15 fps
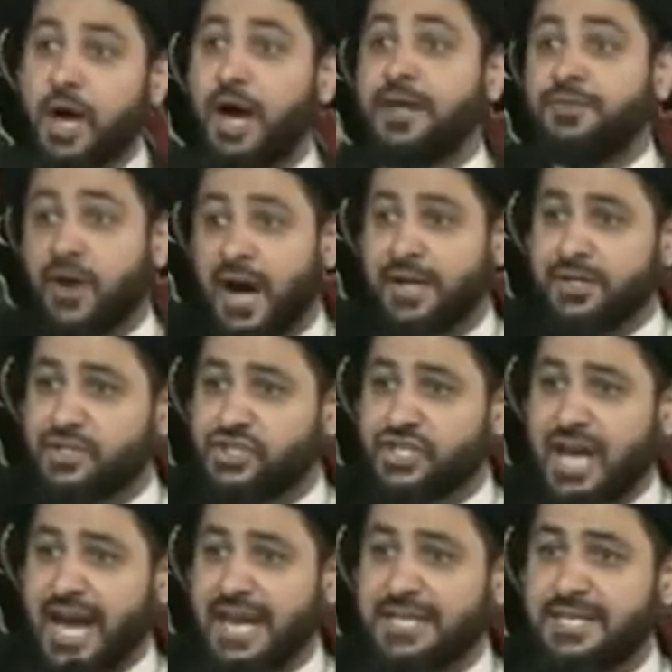On the other
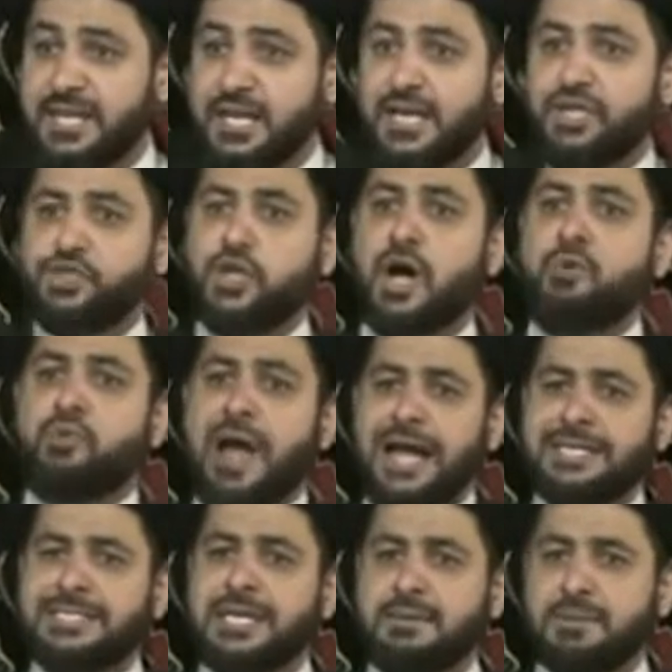side, it's not
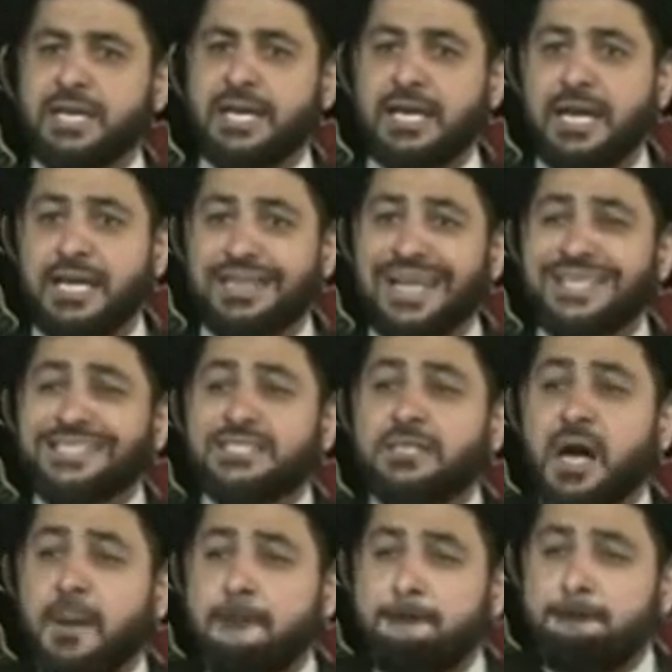randomly that
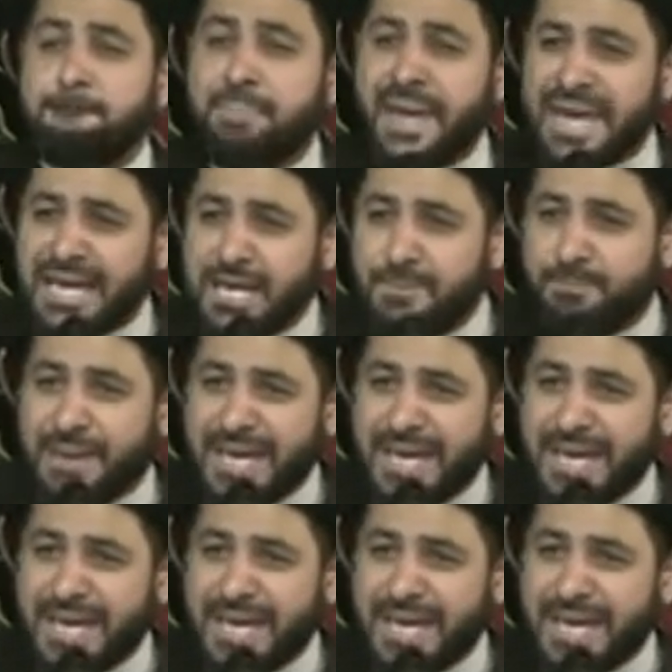some big,